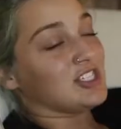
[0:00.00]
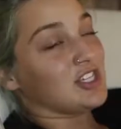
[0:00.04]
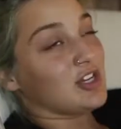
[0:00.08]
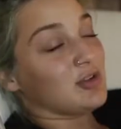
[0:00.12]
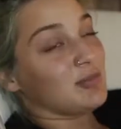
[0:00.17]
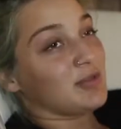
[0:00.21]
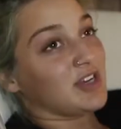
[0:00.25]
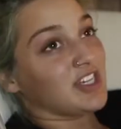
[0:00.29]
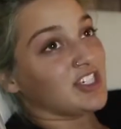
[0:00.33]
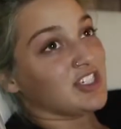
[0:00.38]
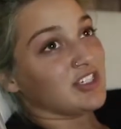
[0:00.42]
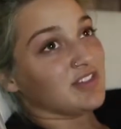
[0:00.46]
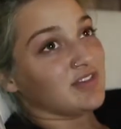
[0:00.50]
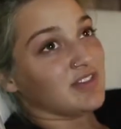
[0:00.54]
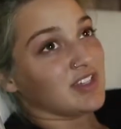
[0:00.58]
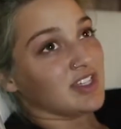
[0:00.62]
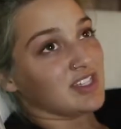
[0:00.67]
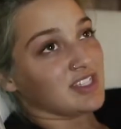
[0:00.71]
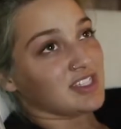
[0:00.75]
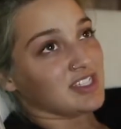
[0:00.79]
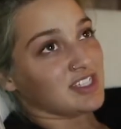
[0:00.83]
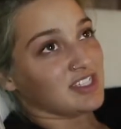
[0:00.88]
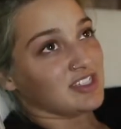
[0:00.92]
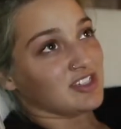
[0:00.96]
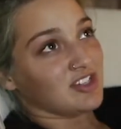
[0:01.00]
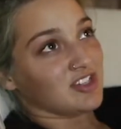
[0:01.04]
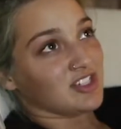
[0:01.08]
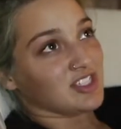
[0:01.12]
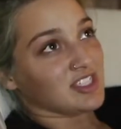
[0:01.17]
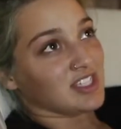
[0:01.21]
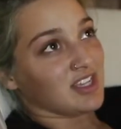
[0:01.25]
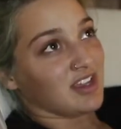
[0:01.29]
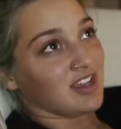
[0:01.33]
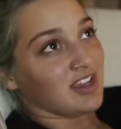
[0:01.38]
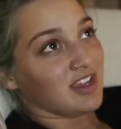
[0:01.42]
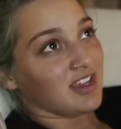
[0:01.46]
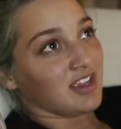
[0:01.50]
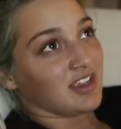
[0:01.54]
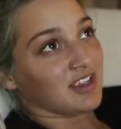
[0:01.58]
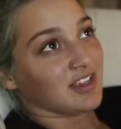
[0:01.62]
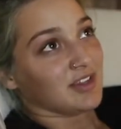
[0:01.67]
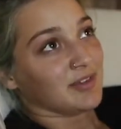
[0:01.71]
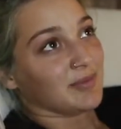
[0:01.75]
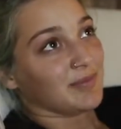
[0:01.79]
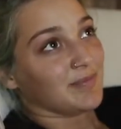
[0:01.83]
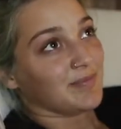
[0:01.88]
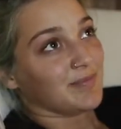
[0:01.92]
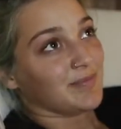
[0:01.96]
so much of this is just
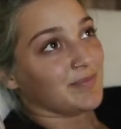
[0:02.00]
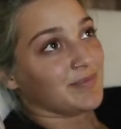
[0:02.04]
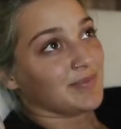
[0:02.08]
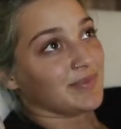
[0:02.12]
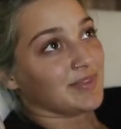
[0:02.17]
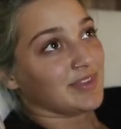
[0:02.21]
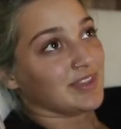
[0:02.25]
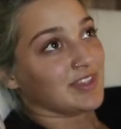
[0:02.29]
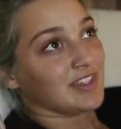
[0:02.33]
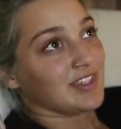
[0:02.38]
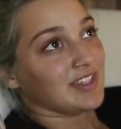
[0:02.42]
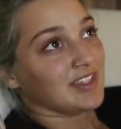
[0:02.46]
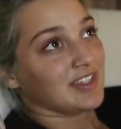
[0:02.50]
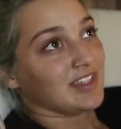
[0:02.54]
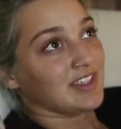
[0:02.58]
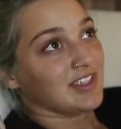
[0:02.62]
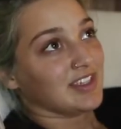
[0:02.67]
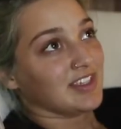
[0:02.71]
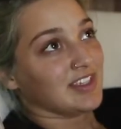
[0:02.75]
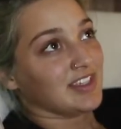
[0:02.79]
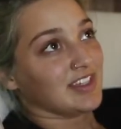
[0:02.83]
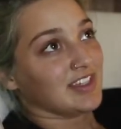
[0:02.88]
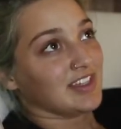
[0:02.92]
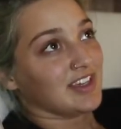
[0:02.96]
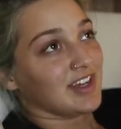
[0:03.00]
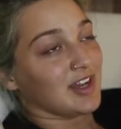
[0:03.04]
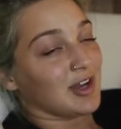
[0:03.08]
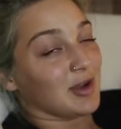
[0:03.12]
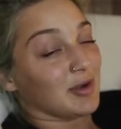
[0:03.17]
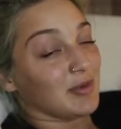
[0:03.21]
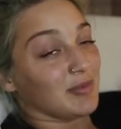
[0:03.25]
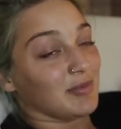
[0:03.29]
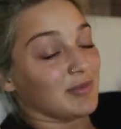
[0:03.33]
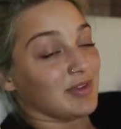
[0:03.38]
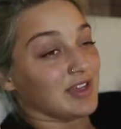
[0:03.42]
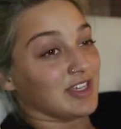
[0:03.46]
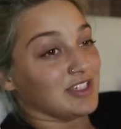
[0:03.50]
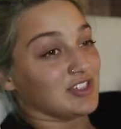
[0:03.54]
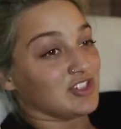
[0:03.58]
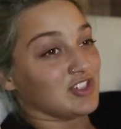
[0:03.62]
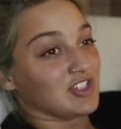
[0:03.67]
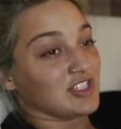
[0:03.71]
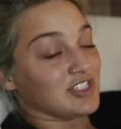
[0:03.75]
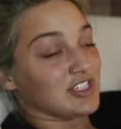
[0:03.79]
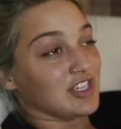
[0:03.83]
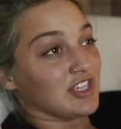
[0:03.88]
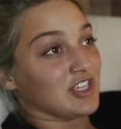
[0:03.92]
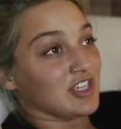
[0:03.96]
like, oh, it's
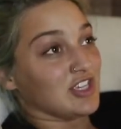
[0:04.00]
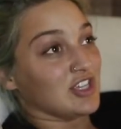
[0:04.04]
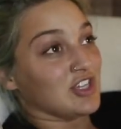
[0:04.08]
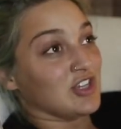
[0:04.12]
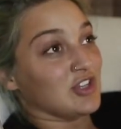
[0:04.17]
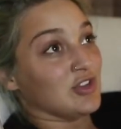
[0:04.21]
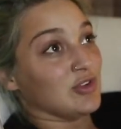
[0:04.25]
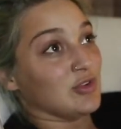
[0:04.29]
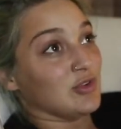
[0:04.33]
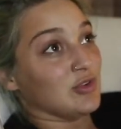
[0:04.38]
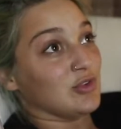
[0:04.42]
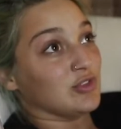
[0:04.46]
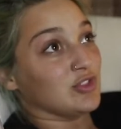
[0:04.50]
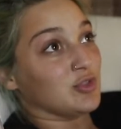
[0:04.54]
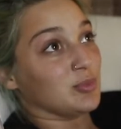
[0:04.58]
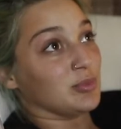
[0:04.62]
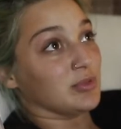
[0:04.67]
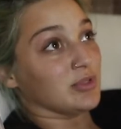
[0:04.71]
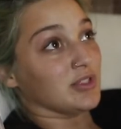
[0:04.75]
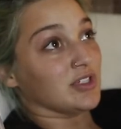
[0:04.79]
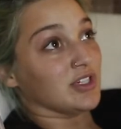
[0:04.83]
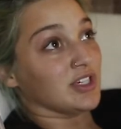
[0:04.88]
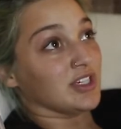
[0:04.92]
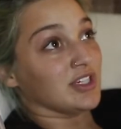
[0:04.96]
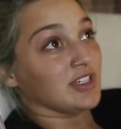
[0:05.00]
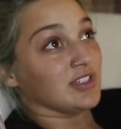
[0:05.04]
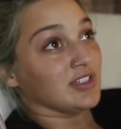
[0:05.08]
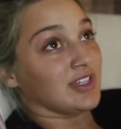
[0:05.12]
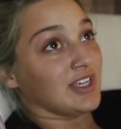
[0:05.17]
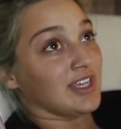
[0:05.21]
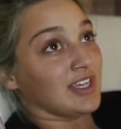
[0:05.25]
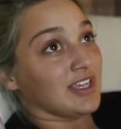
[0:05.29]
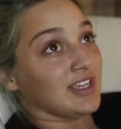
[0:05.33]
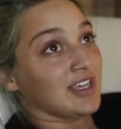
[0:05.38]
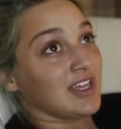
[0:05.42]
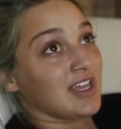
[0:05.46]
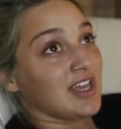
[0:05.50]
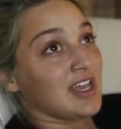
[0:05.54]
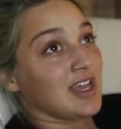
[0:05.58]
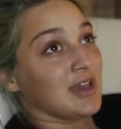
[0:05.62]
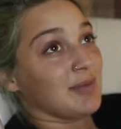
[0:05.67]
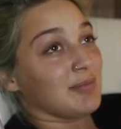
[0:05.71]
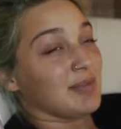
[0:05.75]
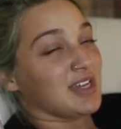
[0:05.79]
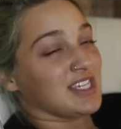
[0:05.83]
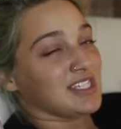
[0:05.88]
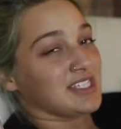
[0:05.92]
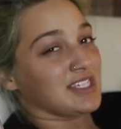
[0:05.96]
just a huge blur. Like,
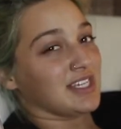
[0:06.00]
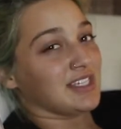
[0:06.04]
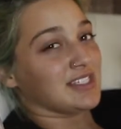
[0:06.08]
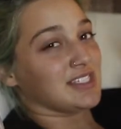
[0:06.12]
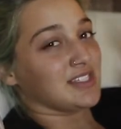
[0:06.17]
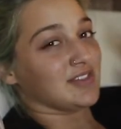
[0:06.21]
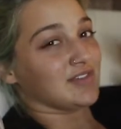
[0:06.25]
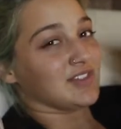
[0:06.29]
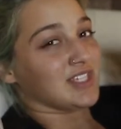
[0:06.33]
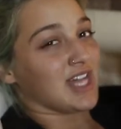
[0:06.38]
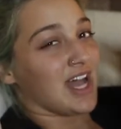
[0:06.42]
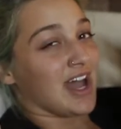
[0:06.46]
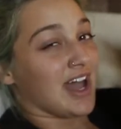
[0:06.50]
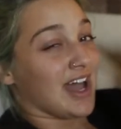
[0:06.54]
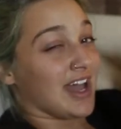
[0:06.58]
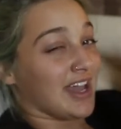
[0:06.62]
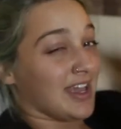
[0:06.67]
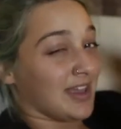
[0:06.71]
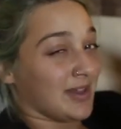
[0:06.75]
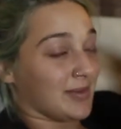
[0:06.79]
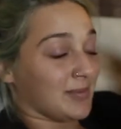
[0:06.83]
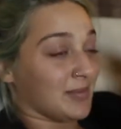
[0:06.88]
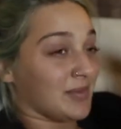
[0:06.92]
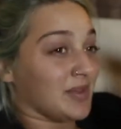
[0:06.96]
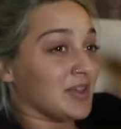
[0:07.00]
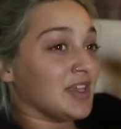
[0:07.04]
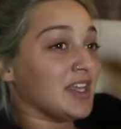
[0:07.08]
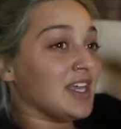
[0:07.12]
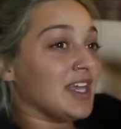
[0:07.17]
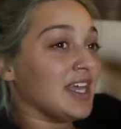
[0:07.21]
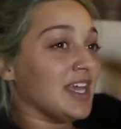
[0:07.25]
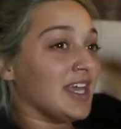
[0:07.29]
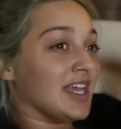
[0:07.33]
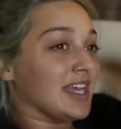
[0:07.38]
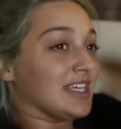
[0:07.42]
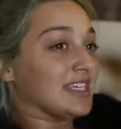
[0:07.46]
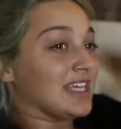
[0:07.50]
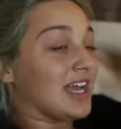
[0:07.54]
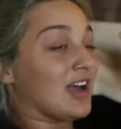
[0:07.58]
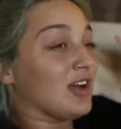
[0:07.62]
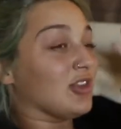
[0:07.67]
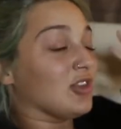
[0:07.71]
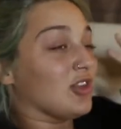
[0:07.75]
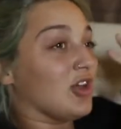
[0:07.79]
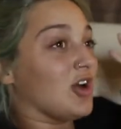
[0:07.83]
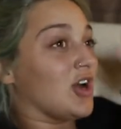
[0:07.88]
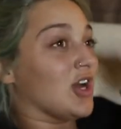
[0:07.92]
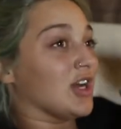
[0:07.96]
my sense of time and
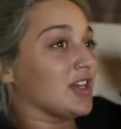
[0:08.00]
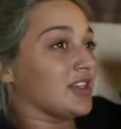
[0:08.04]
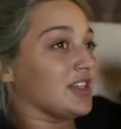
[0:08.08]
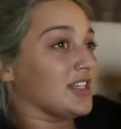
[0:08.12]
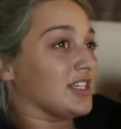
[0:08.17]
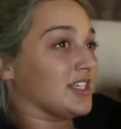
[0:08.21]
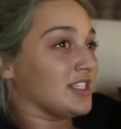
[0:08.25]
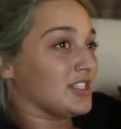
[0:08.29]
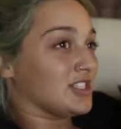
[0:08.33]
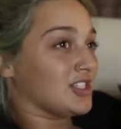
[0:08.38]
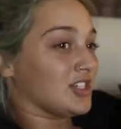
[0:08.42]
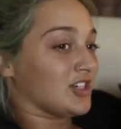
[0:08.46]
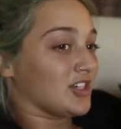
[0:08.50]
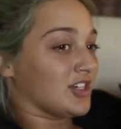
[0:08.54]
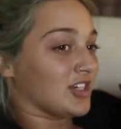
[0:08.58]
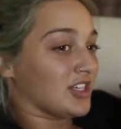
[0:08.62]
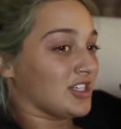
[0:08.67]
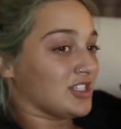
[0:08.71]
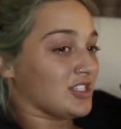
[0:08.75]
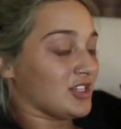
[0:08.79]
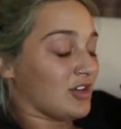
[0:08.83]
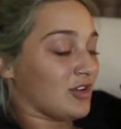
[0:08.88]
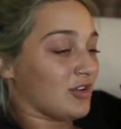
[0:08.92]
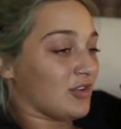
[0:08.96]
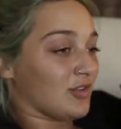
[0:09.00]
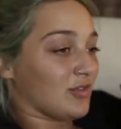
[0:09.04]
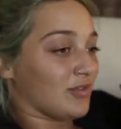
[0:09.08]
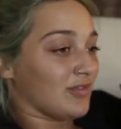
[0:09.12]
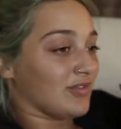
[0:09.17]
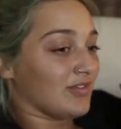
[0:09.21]
how long things took is all